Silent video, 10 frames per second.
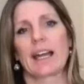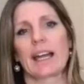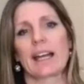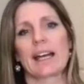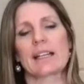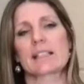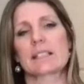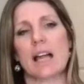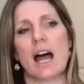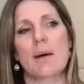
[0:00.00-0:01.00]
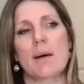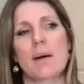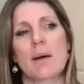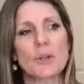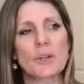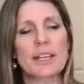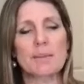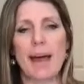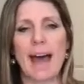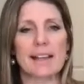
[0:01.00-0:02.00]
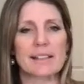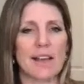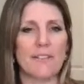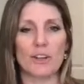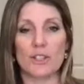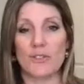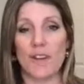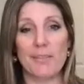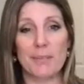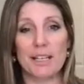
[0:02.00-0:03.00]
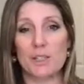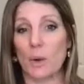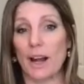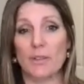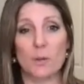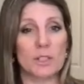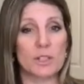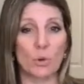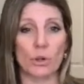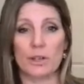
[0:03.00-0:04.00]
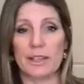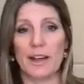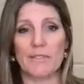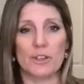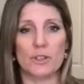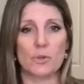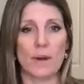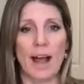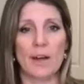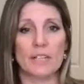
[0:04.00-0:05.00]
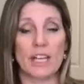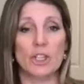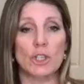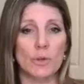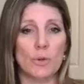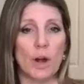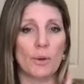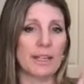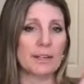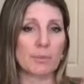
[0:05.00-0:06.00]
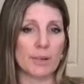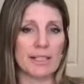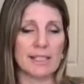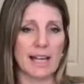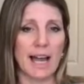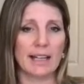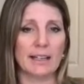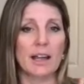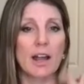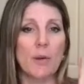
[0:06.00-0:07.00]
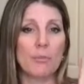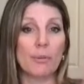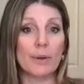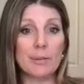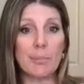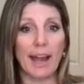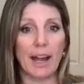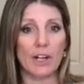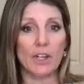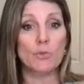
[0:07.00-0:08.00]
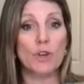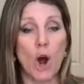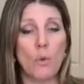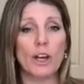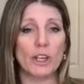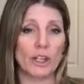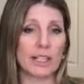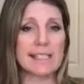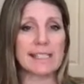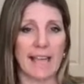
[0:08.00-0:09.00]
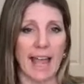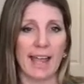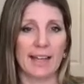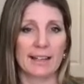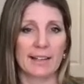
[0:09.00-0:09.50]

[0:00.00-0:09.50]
And if you can get past that first 5 minutes where everyone's ordering that first round and you go in pre-decided, prepared, you know what you're going to say.